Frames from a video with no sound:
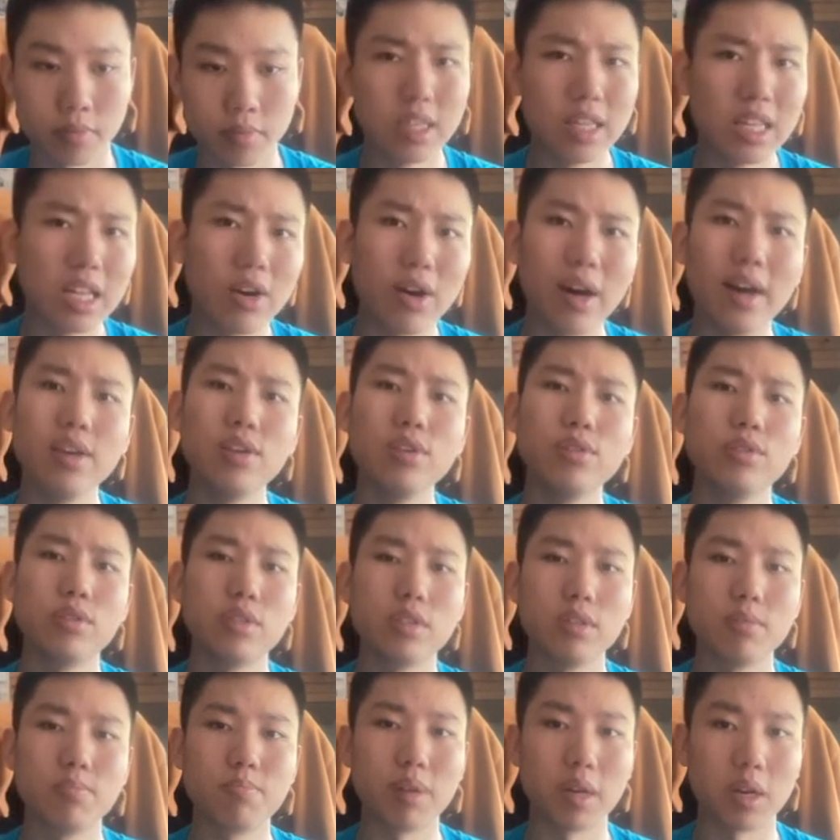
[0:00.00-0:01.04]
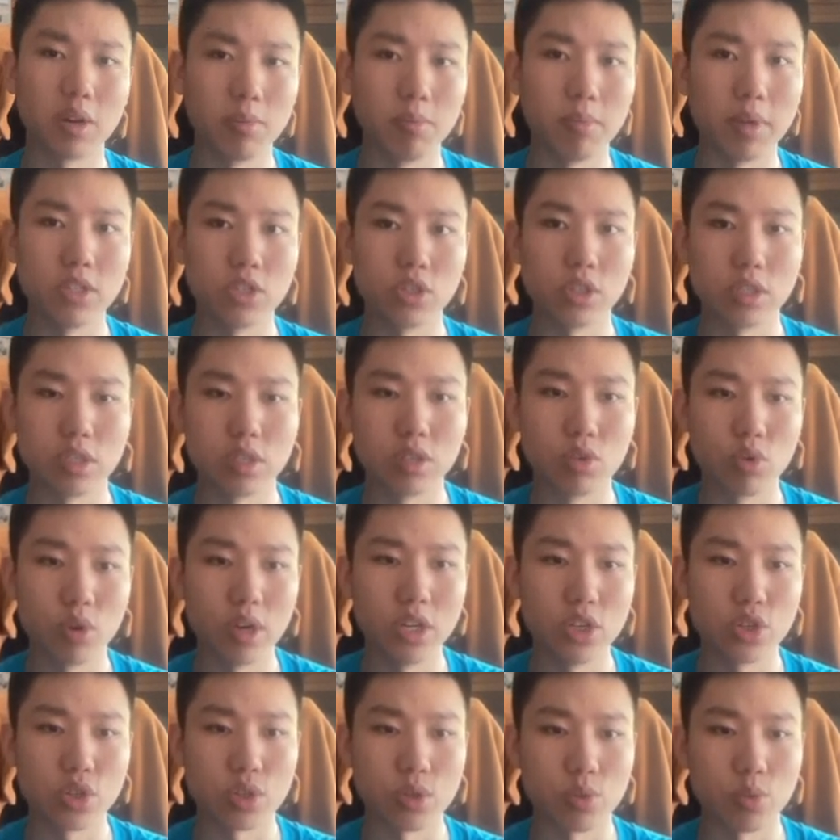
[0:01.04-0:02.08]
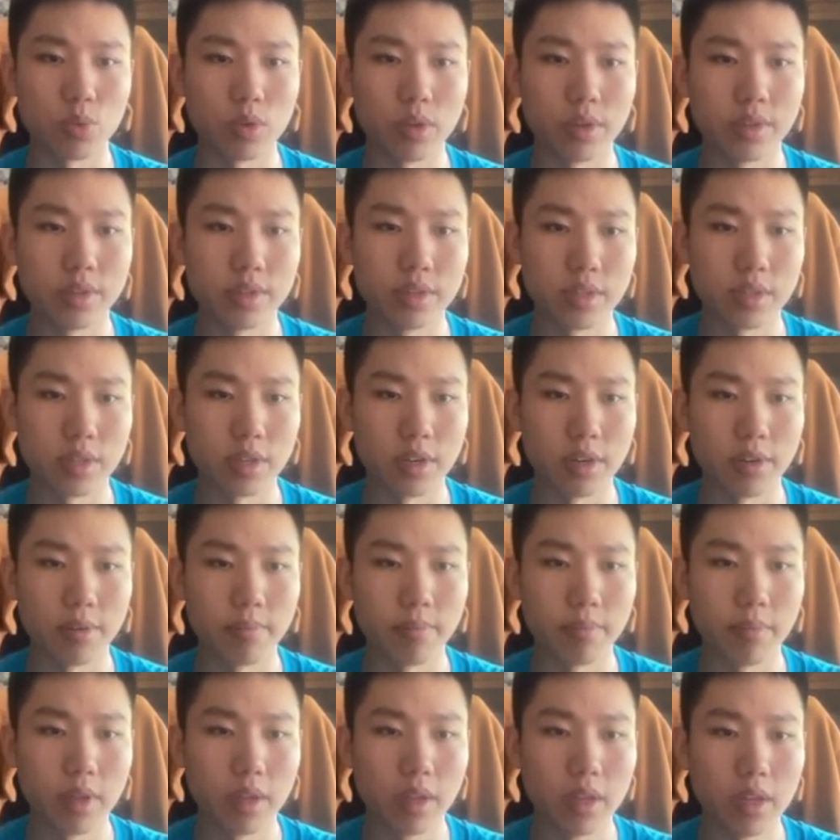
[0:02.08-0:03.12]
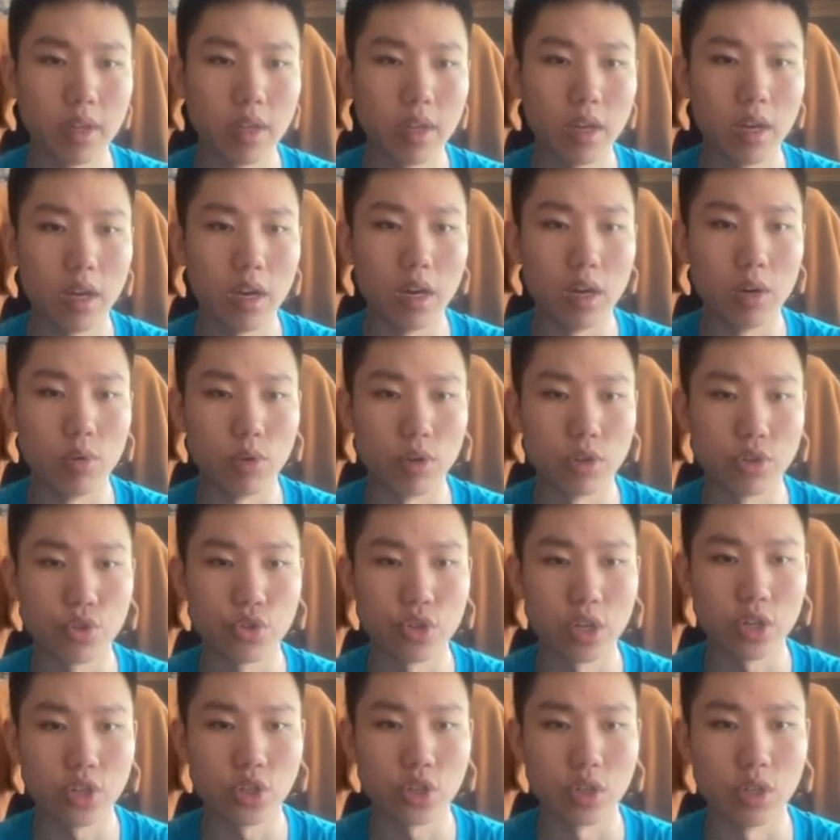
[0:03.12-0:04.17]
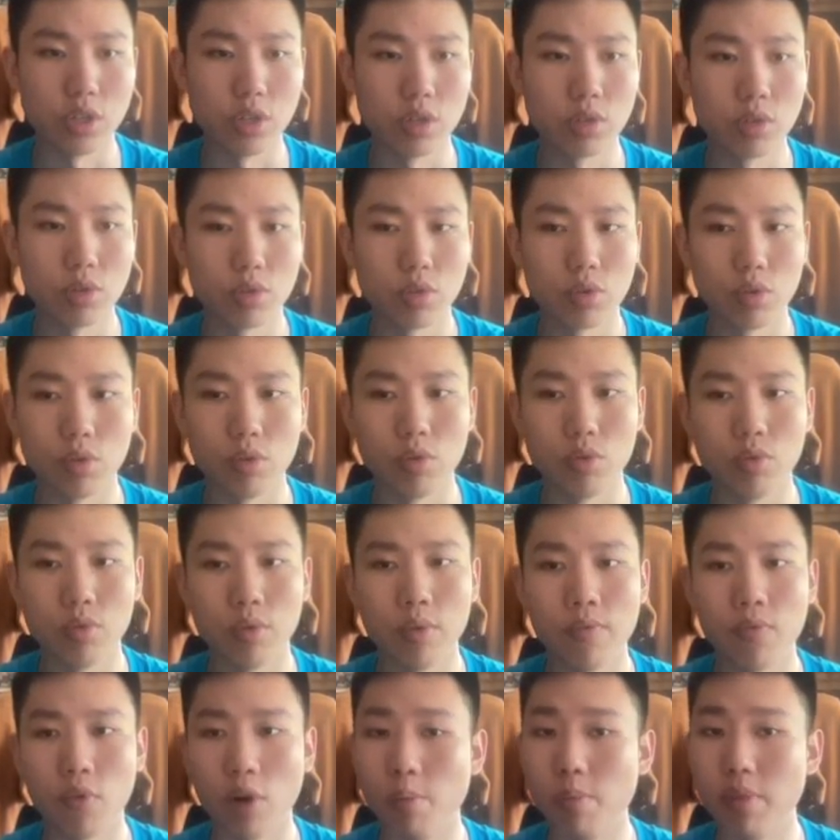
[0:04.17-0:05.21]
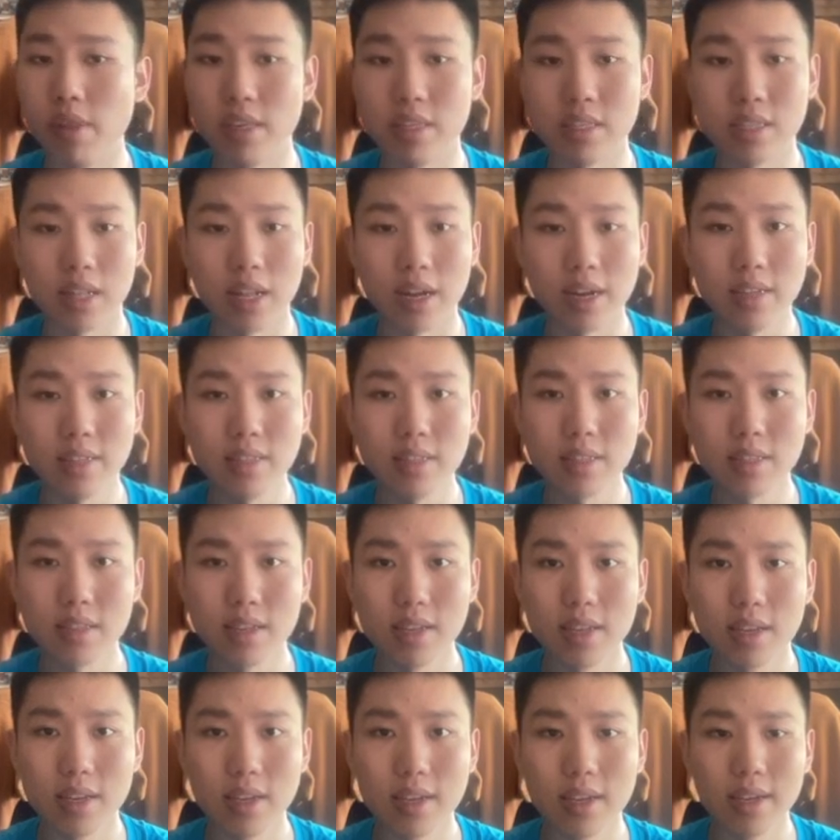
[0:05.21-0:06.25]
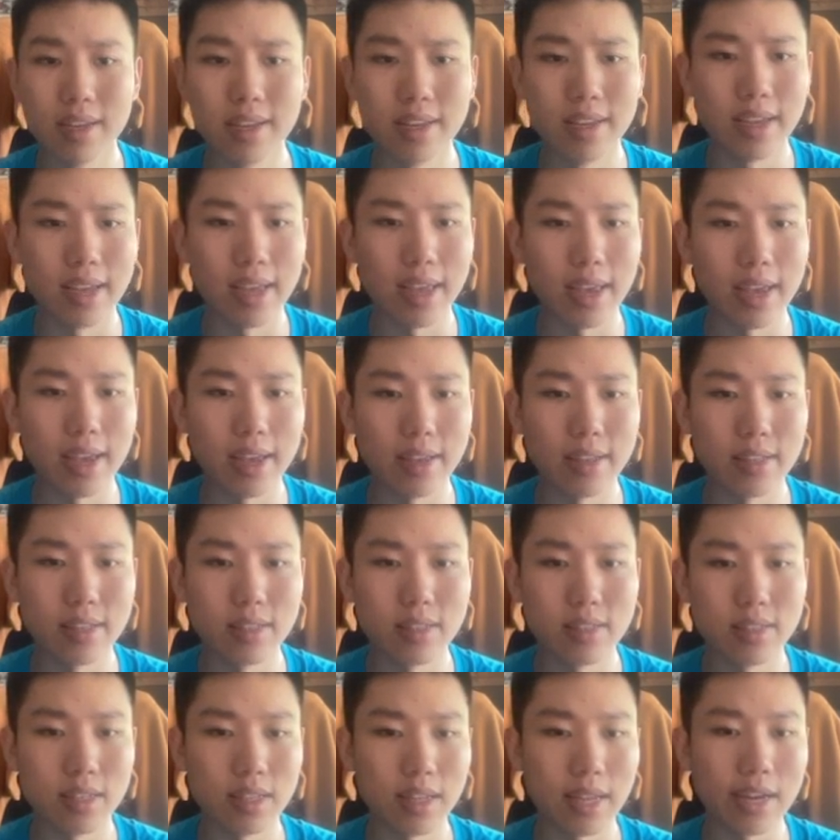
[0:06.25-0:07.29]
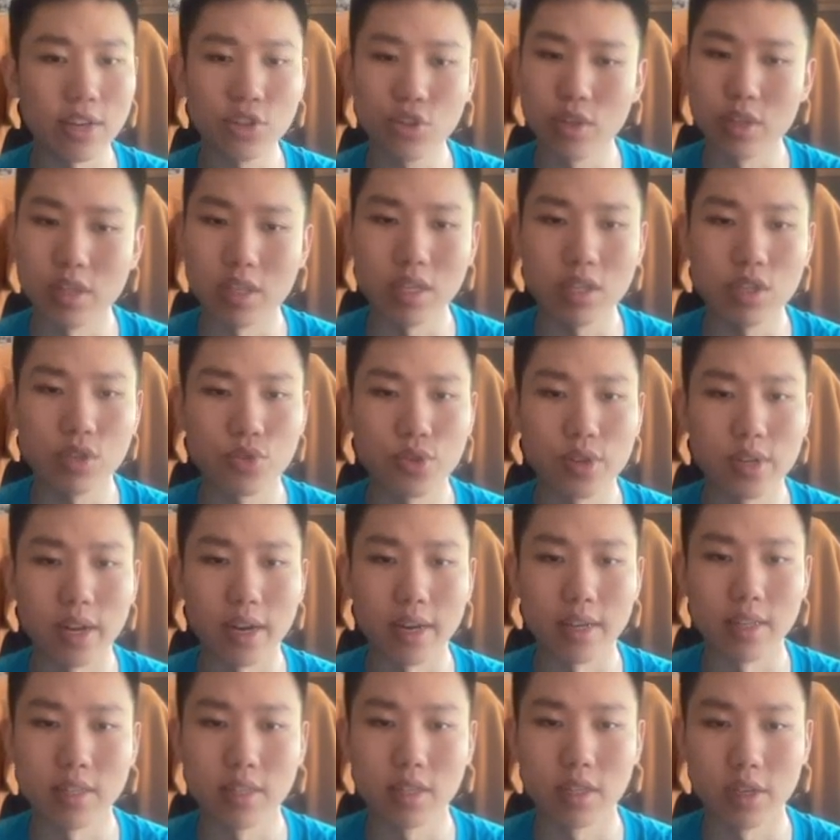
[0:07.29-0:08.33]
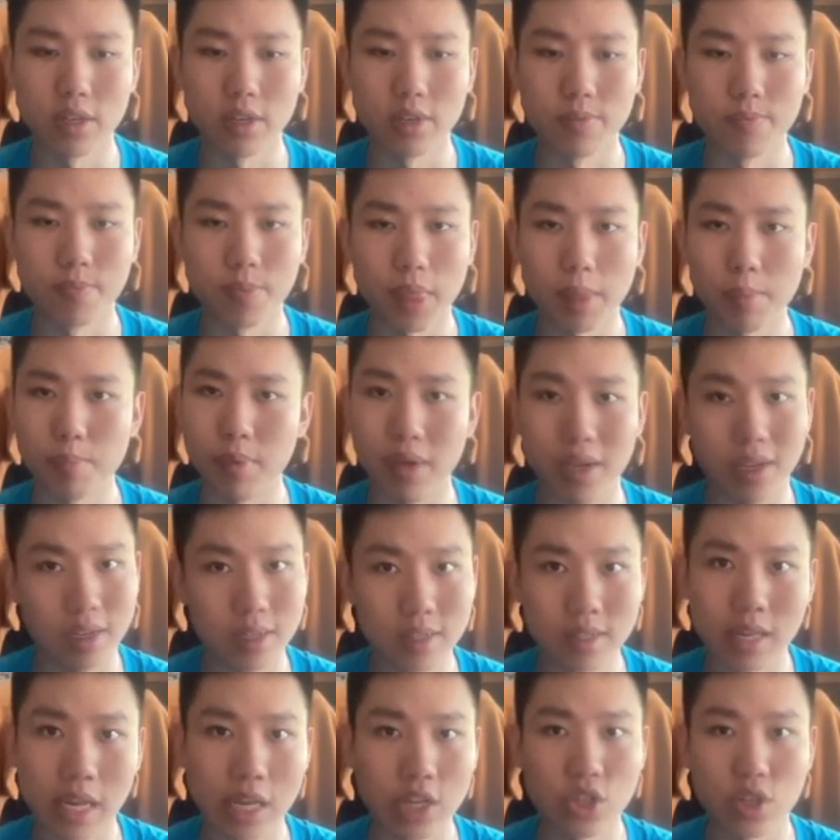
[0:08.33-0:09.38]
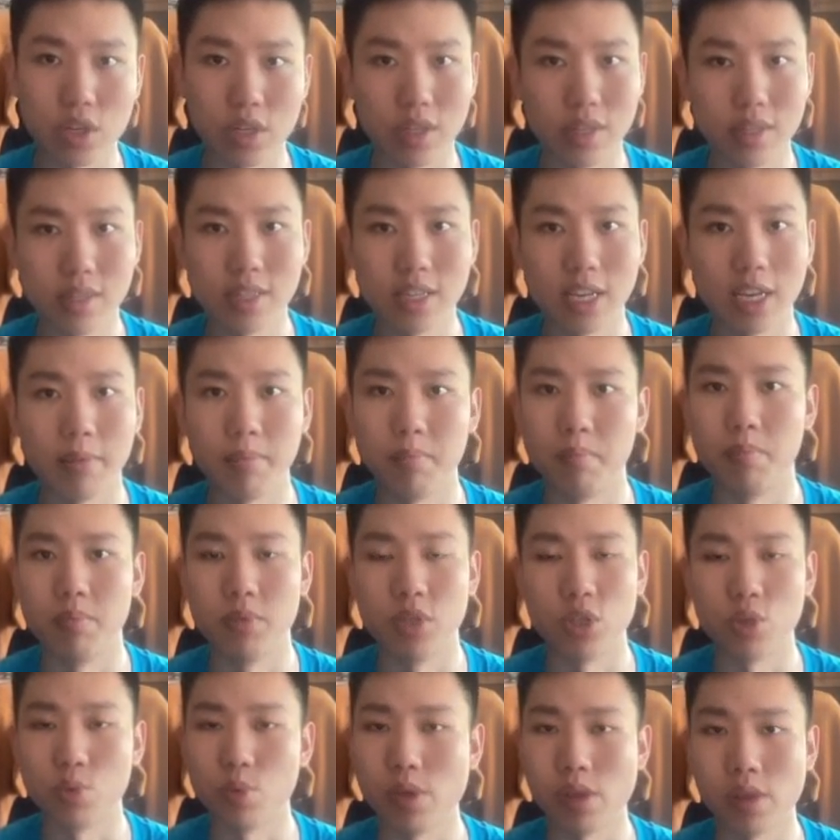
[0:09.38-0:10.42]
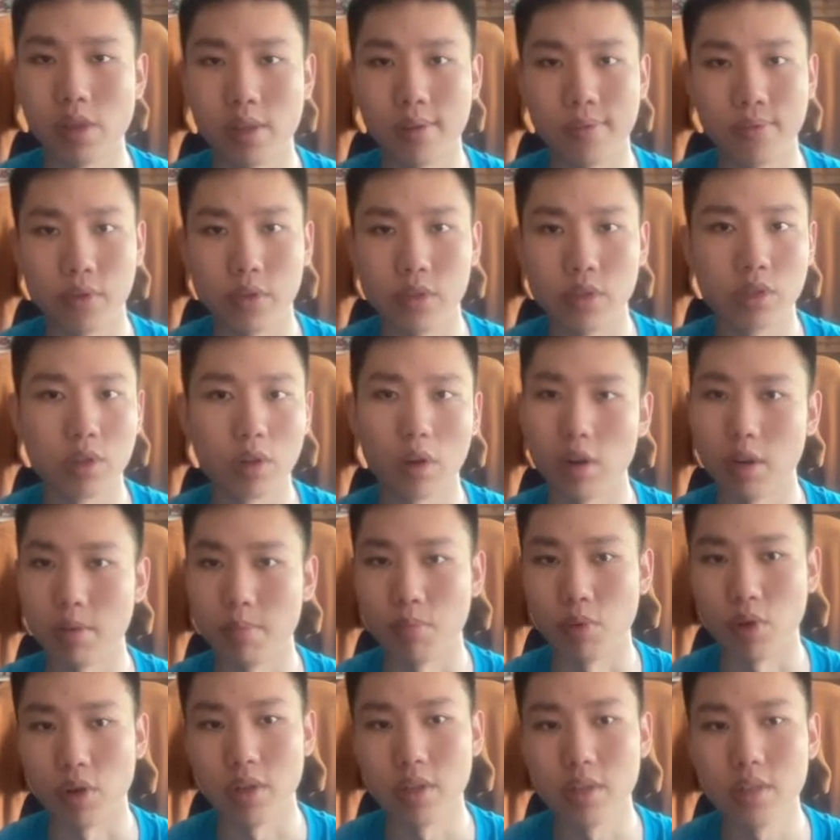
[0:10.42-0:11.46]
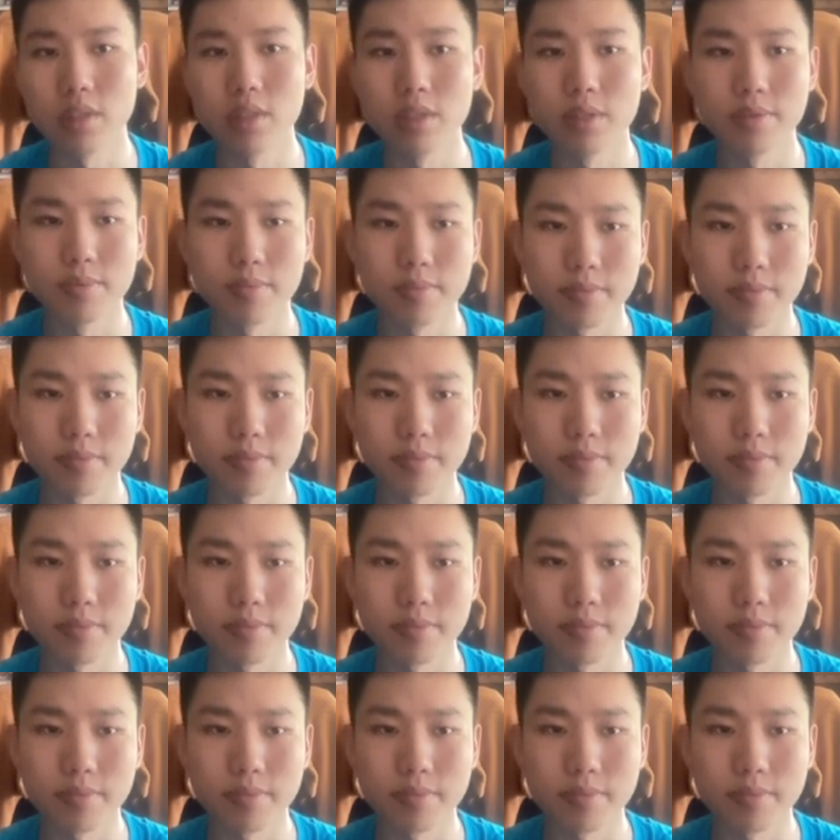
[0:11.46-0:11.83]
Now I used a parametric equation with some restrictions to form these lines. And actually these three lines are essentially the same, just with different starting points.